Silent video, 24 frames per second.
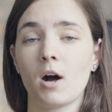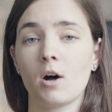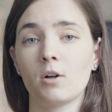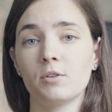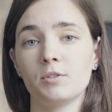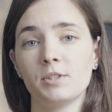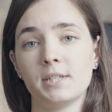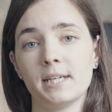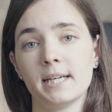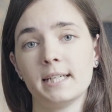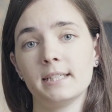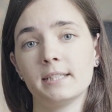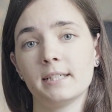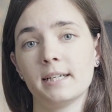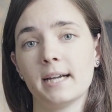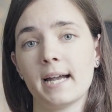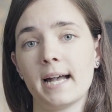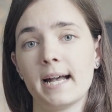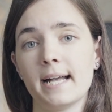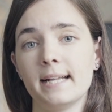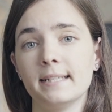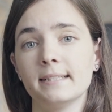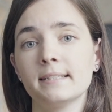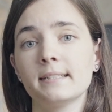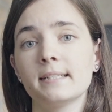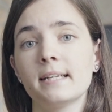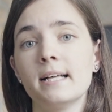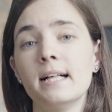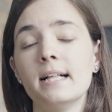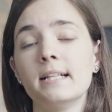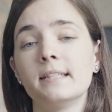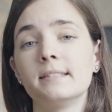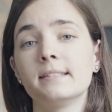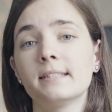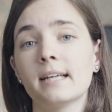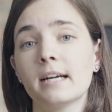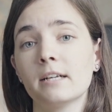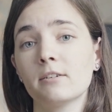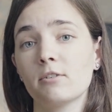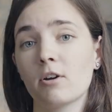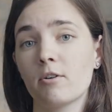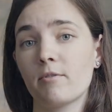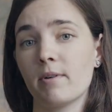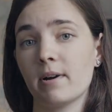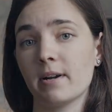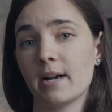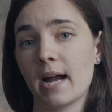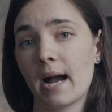On the other hand,
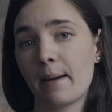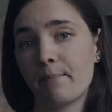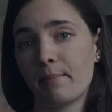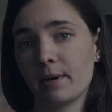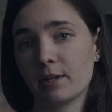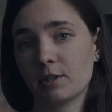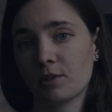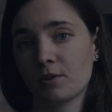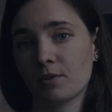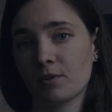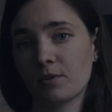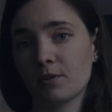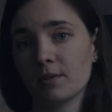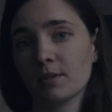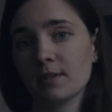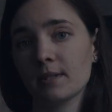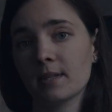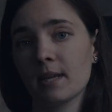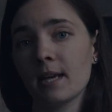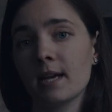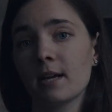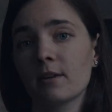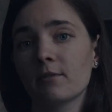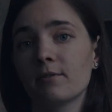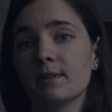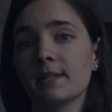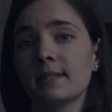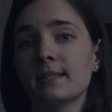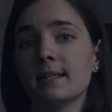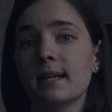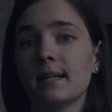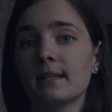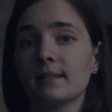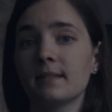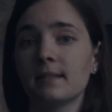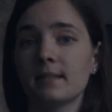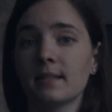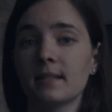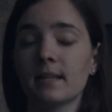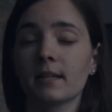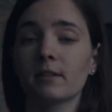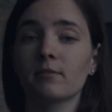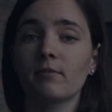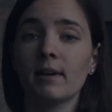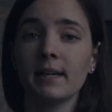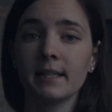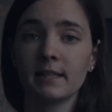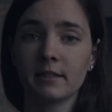narrower apertures results in
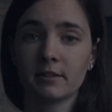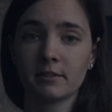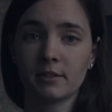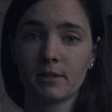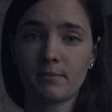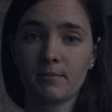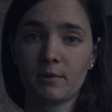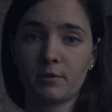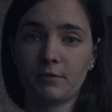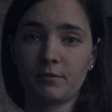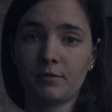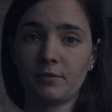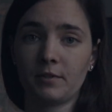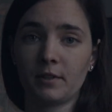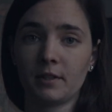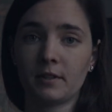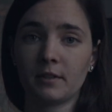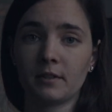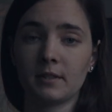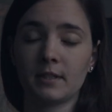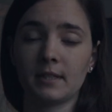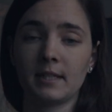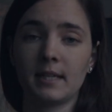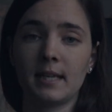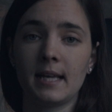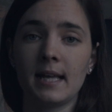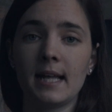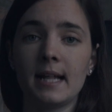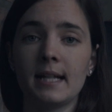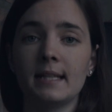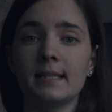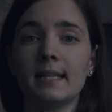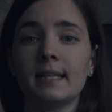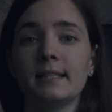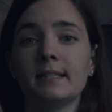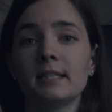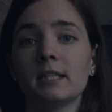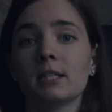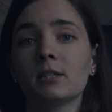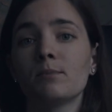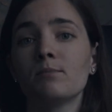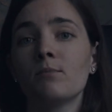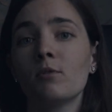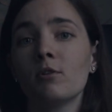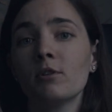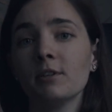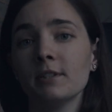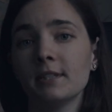a greater double field,
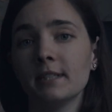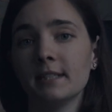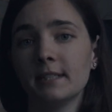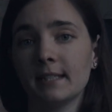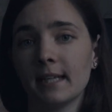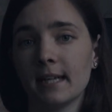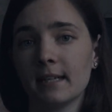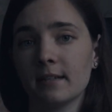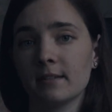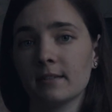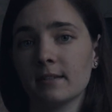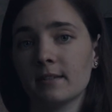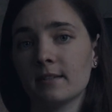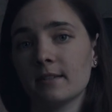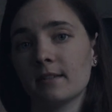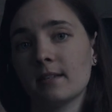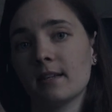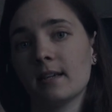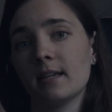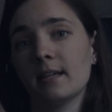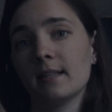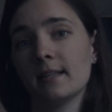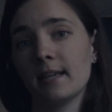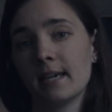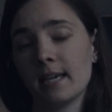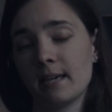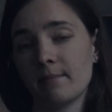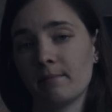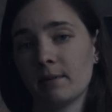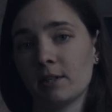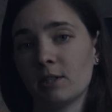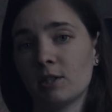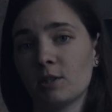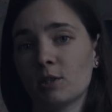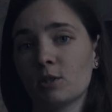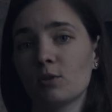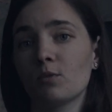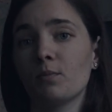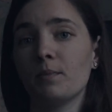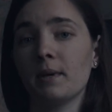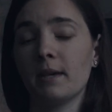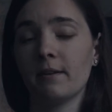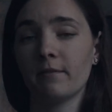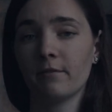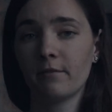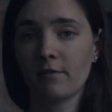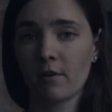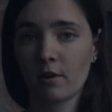letting more details in the image to
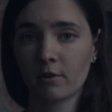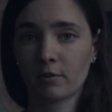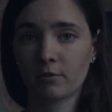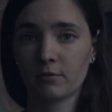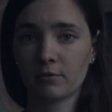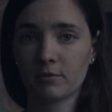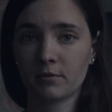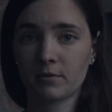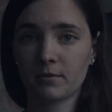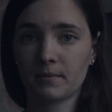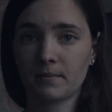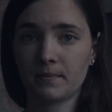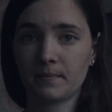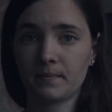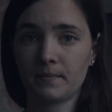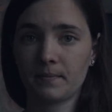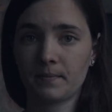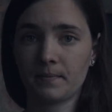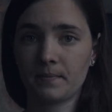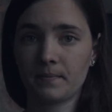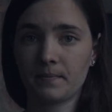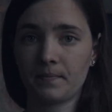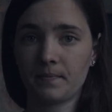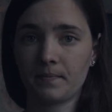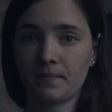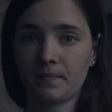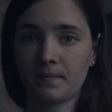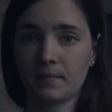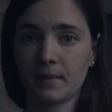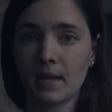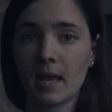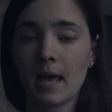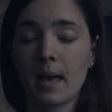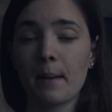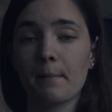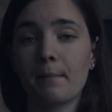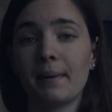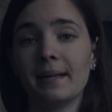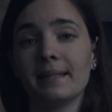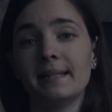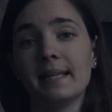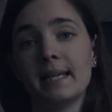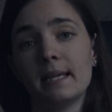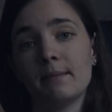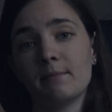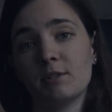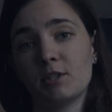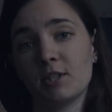be in focus. But
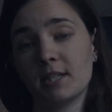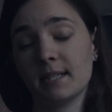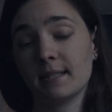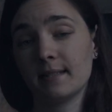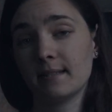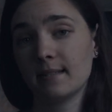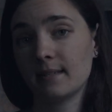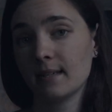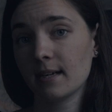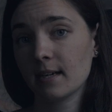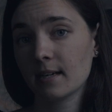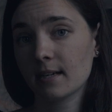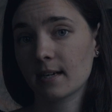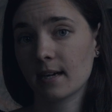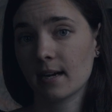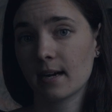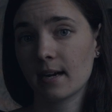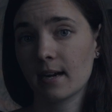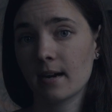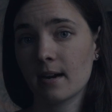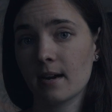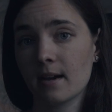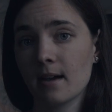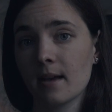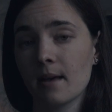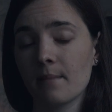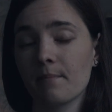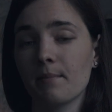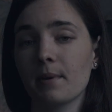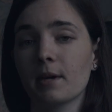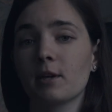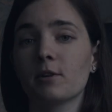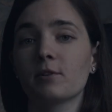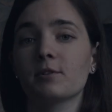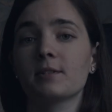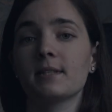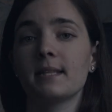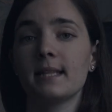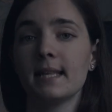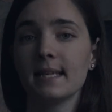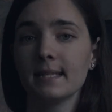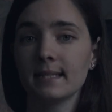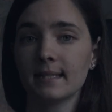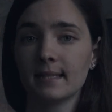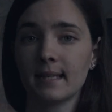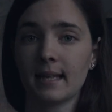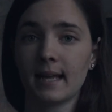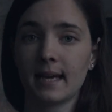the image gets darker because
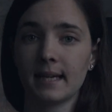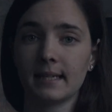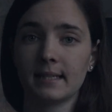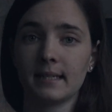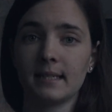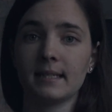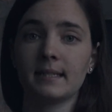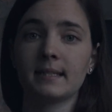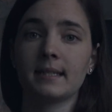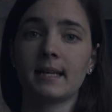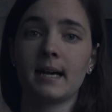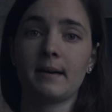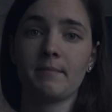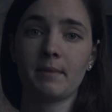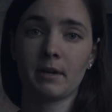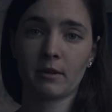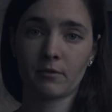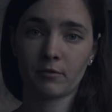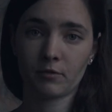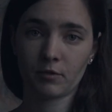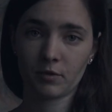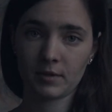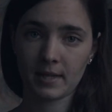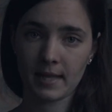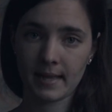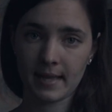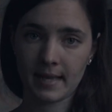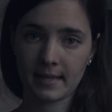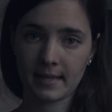less light is coming through the